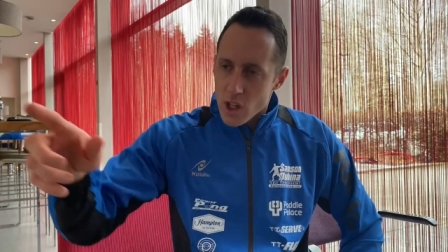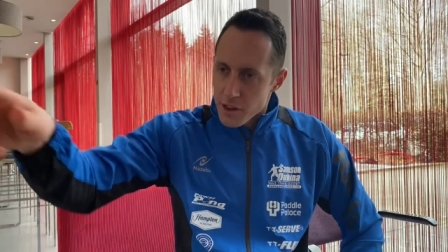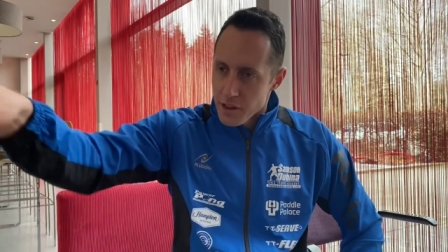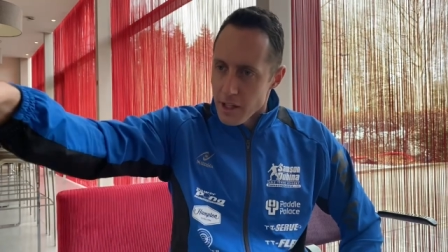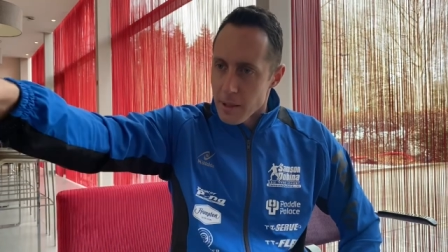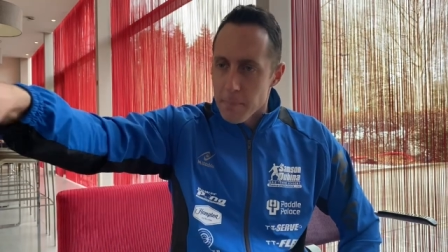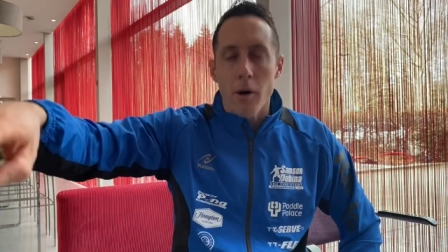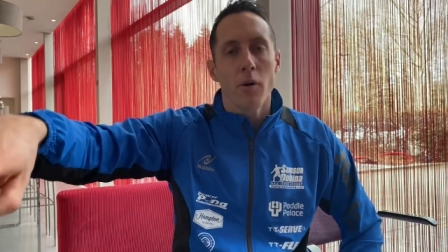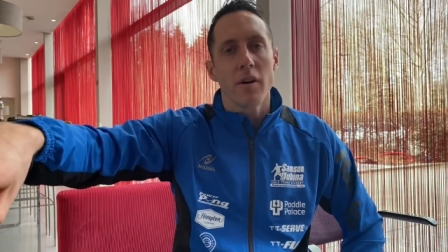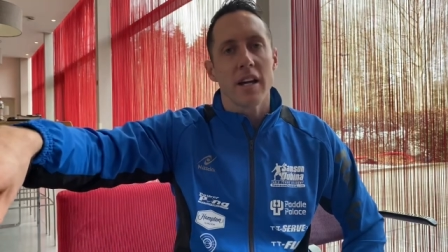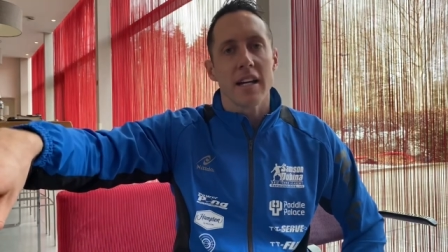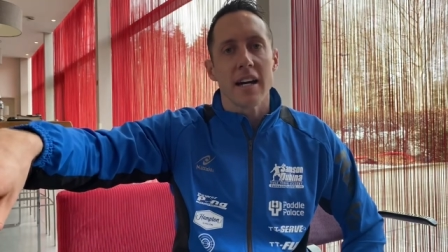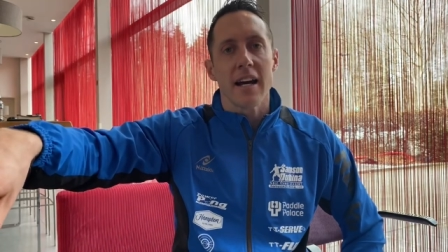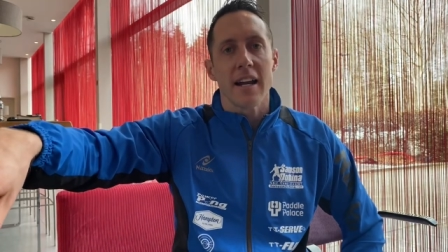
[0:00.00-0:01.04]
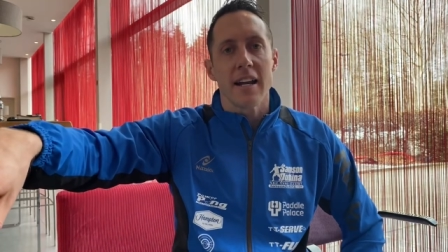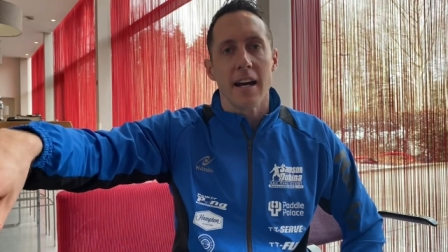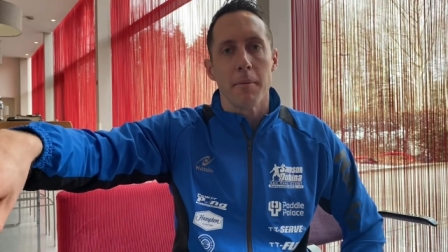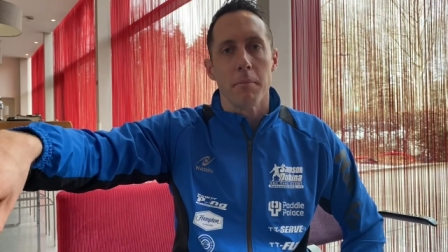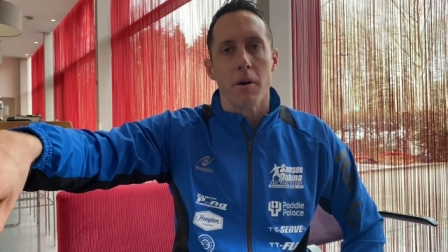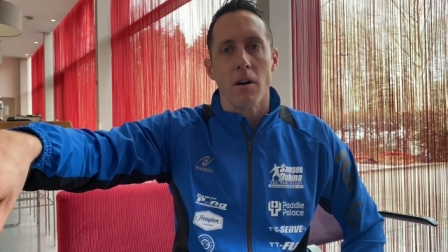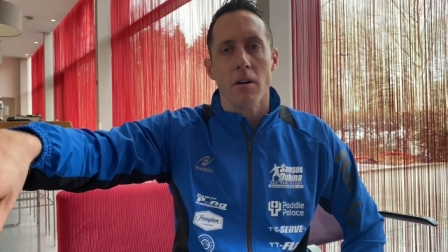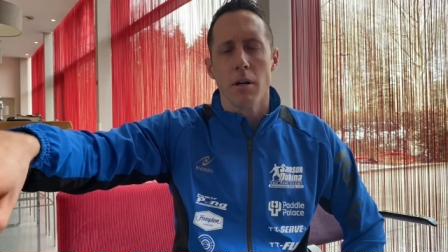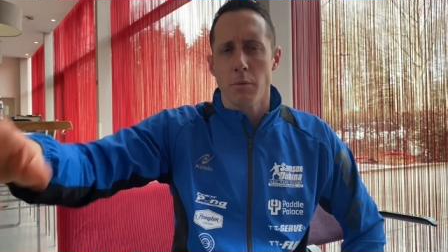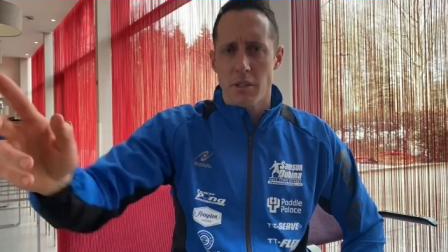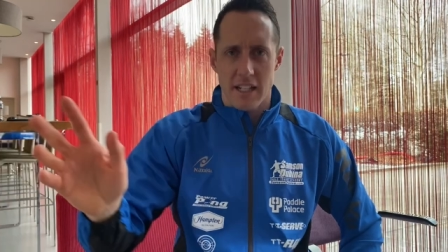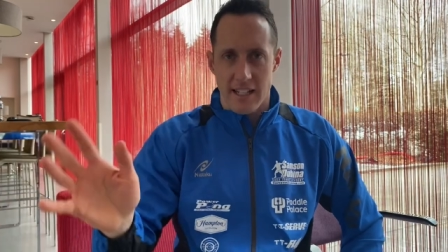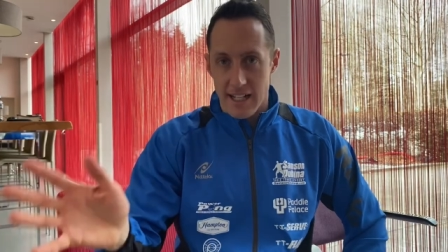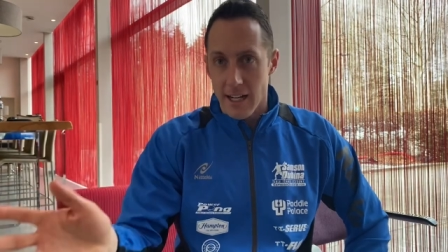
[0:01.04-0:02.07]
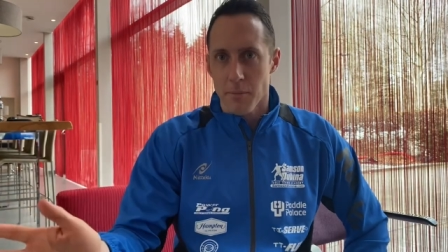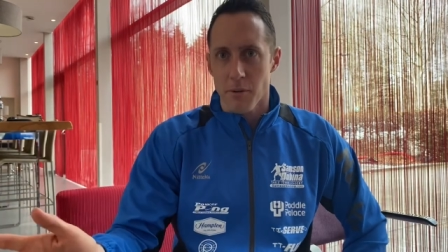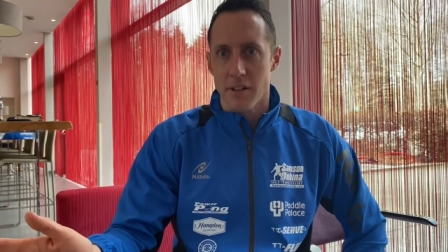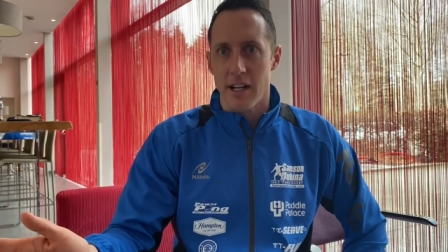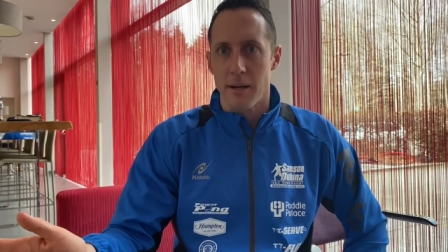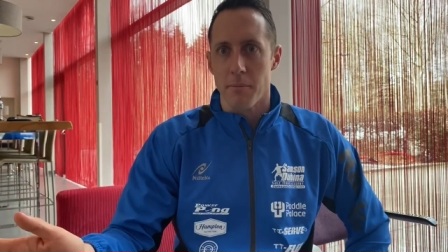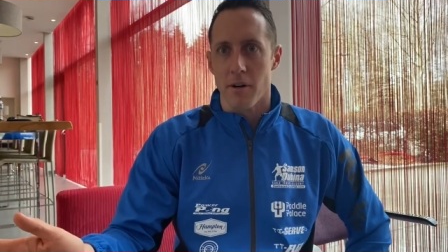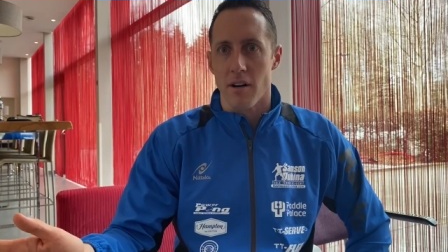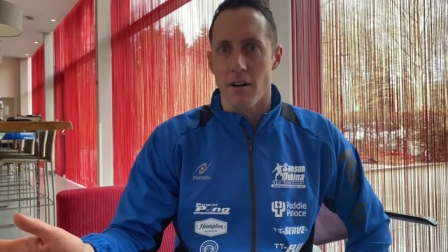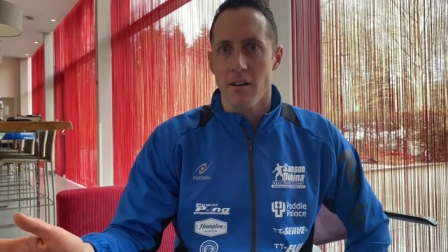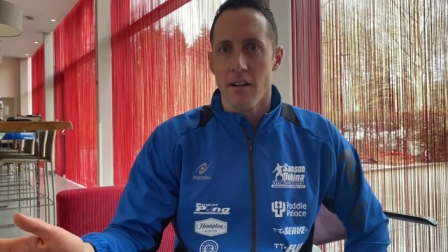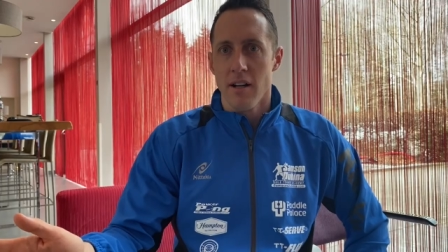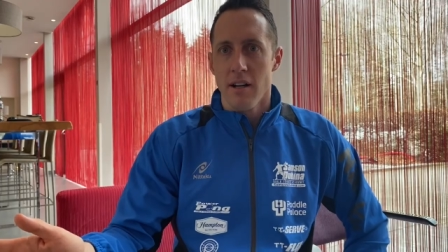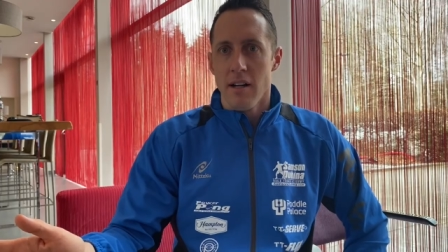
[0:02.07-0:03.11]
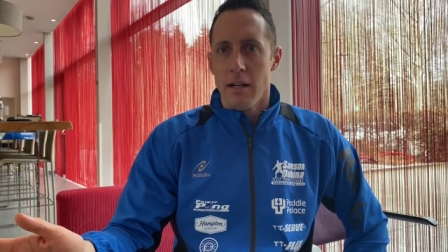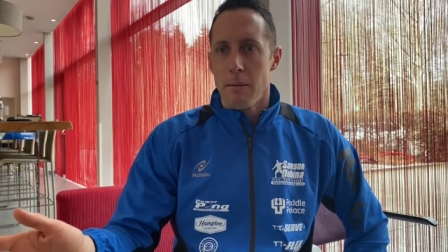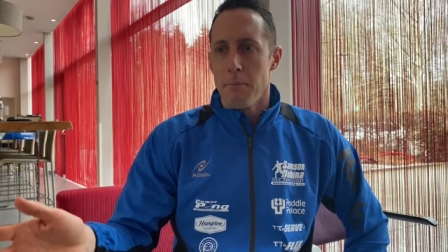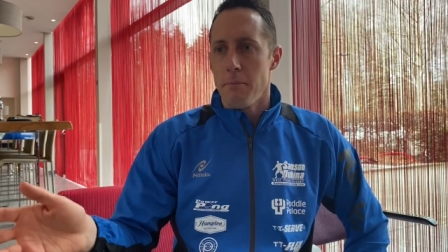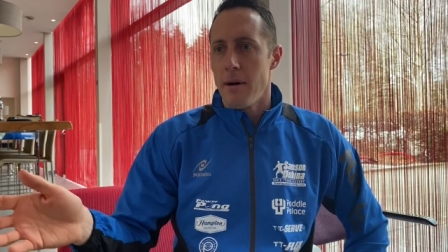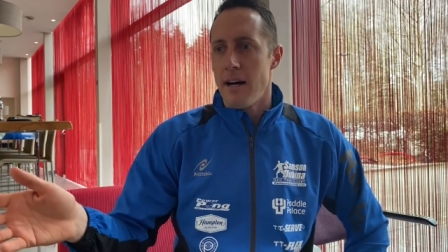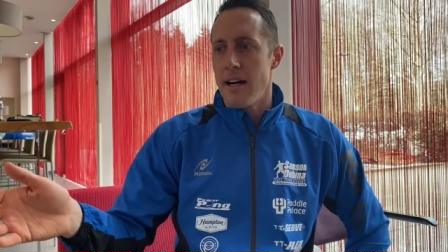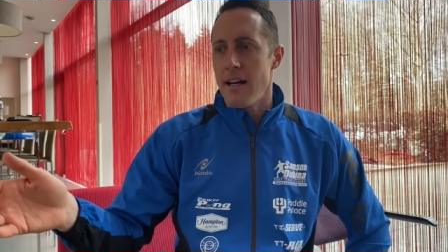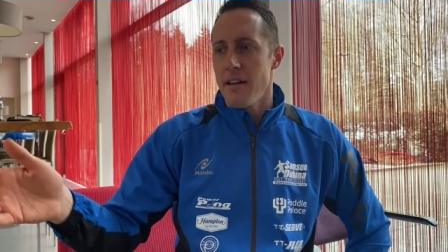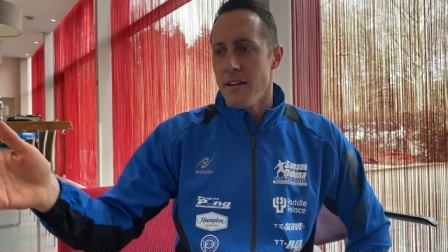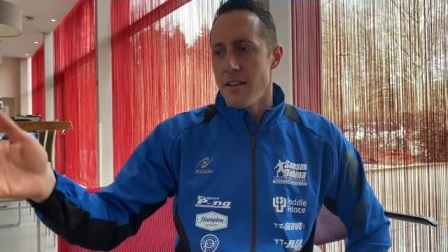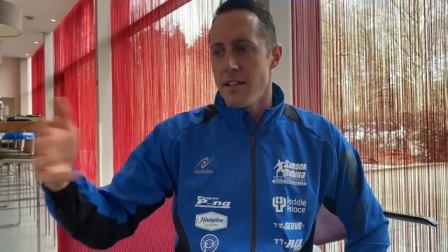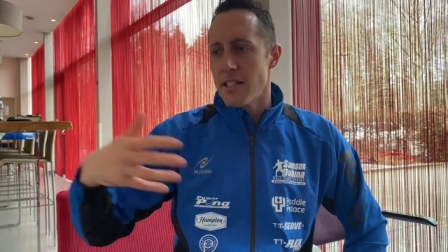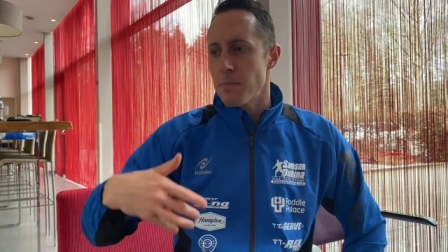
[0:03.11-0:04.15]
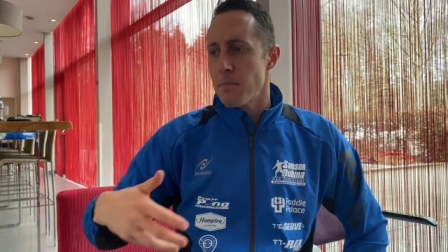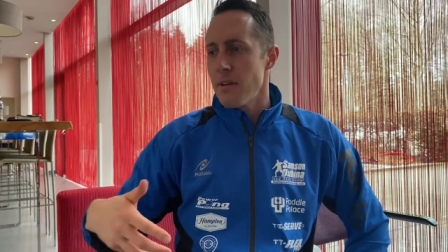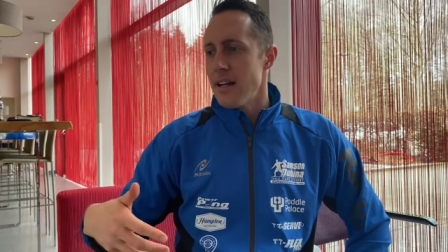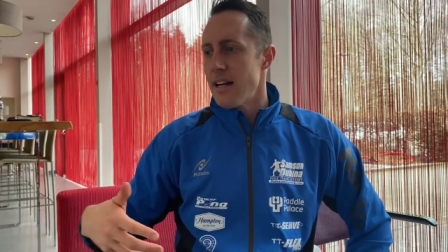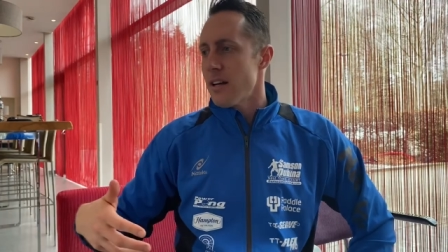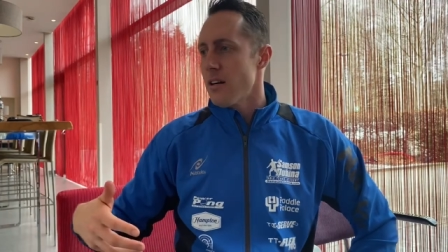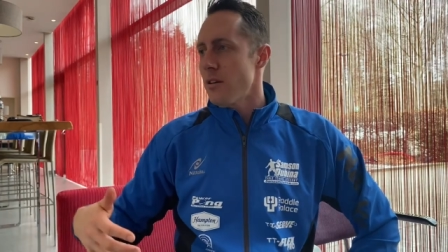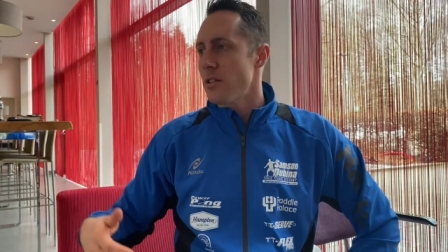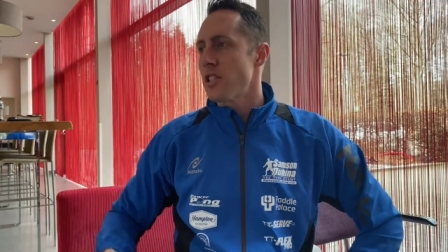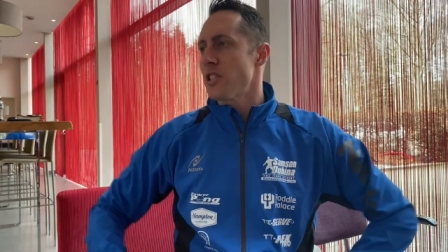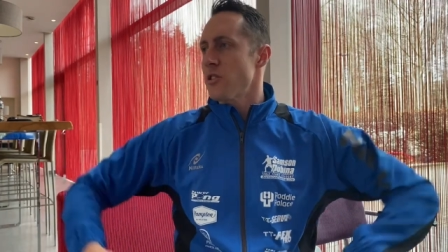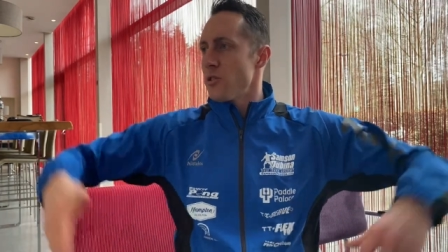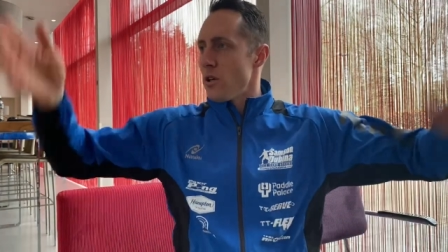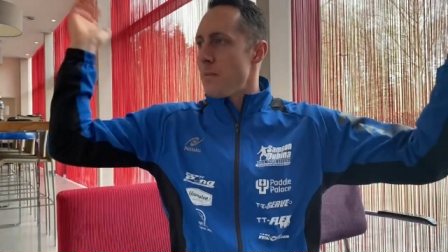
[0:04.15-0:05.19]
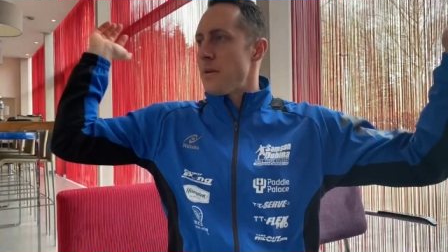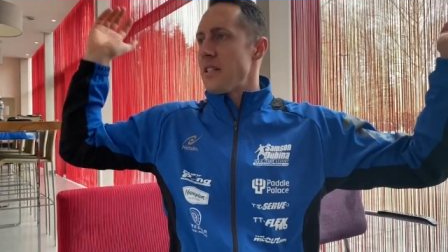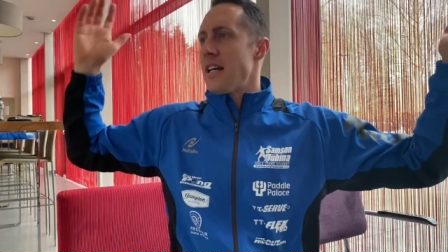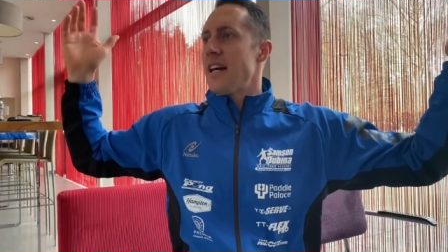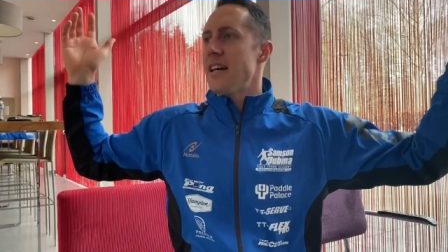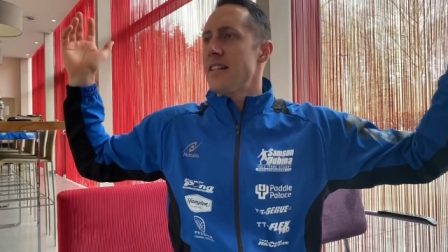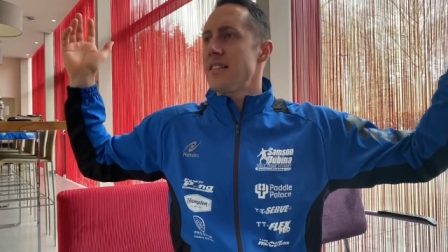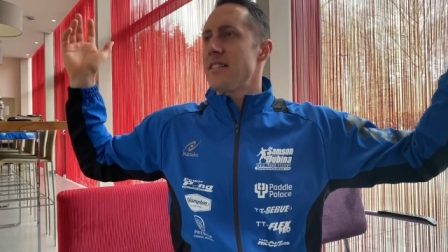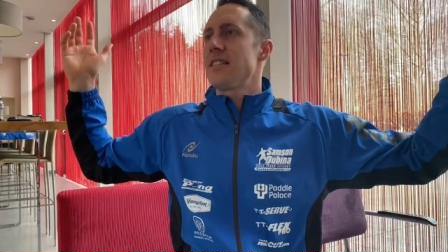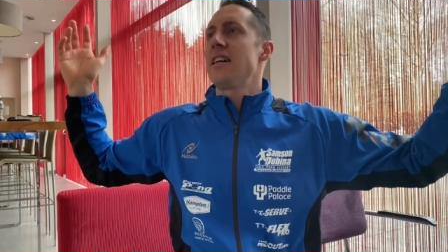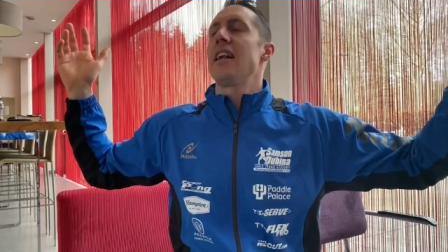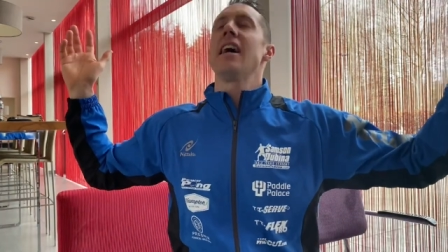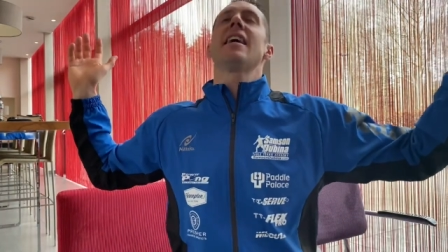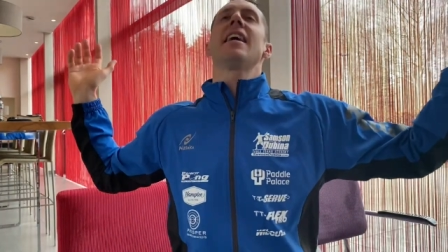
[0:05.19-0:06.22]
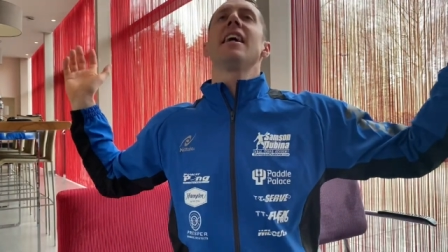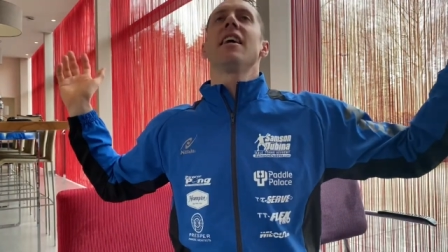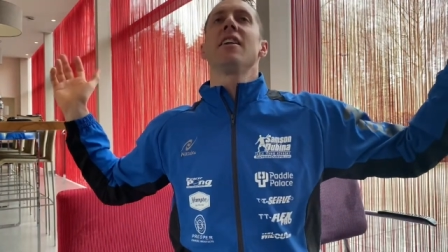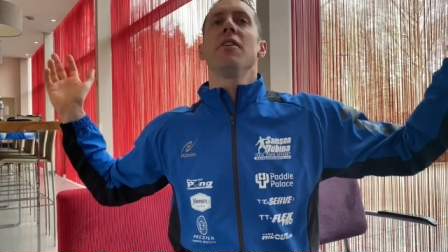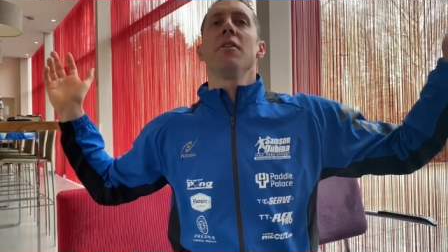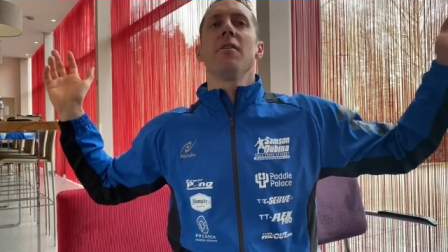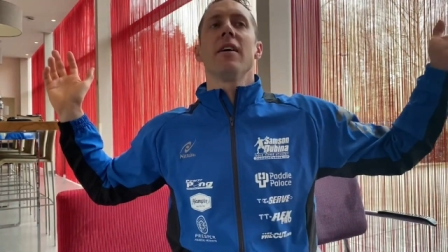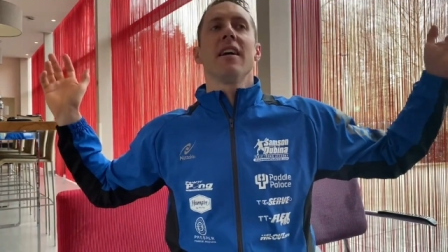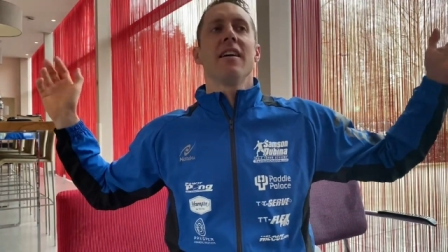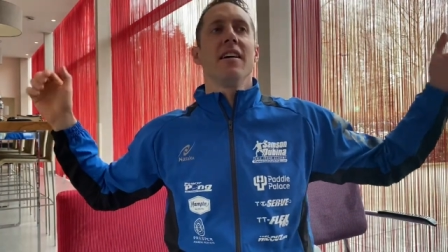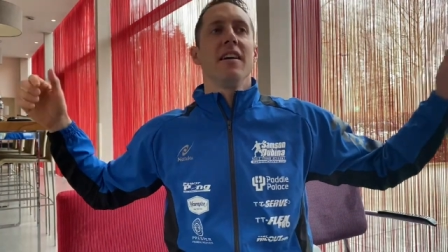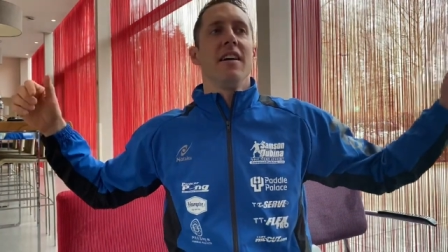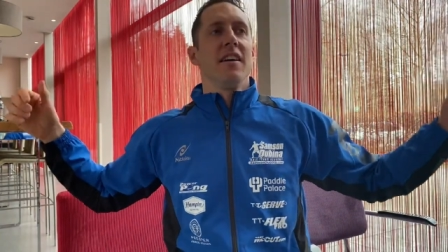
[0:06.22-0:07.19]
The opponent got a net ball. It was a gettable net ball, but this player just threw up his hands and said, I can't do it.